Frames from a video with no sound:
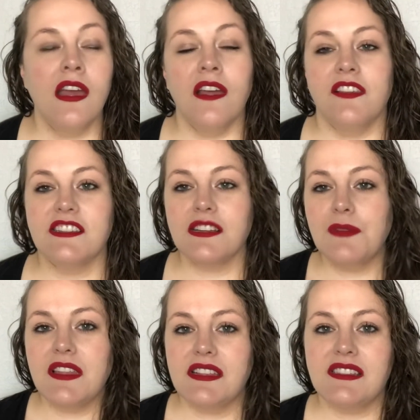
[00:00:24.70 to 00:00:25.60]
These are
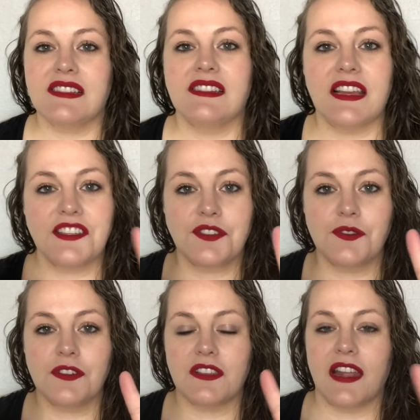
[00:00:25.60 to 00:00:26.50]
gonna be the six
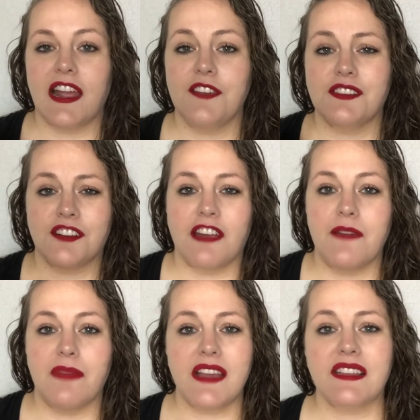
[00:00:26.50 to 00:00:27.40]
tools that I use to
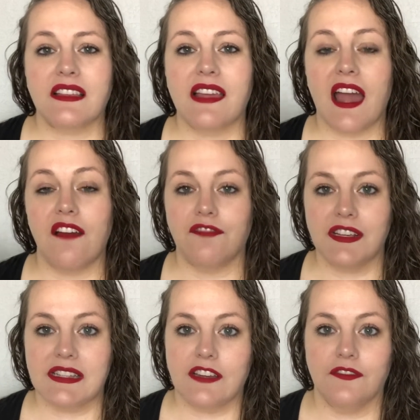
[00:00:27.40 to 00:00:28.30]
create basically every
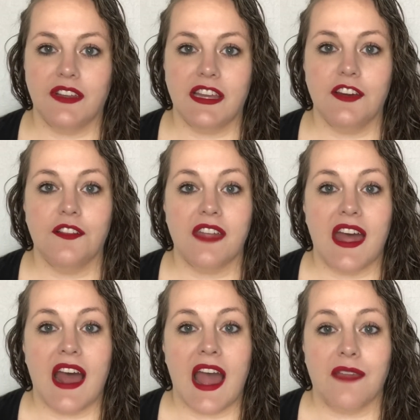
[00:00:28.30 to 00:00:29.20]
single video
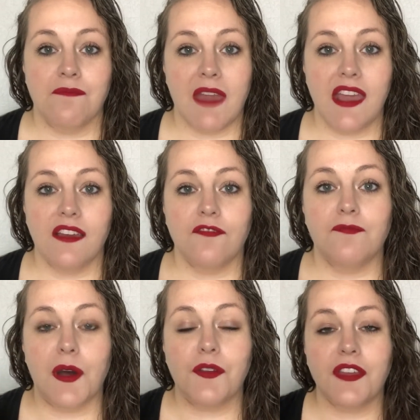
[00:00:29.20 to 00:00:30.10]
that I make,
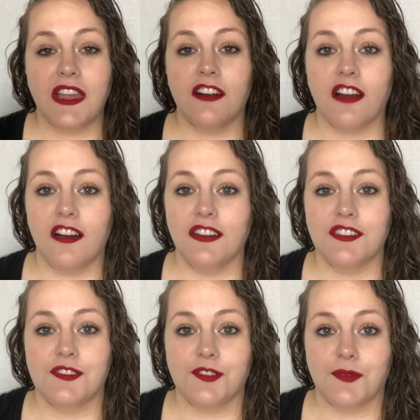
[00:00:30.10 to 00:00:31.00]
both here on
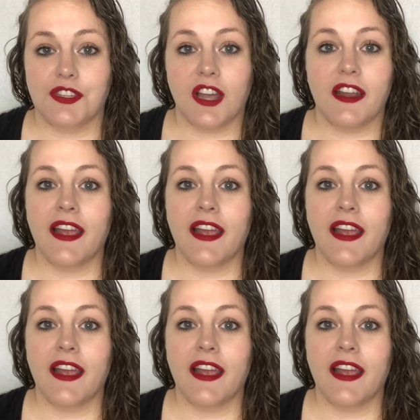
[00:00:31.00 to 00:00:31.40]
Social with Shawna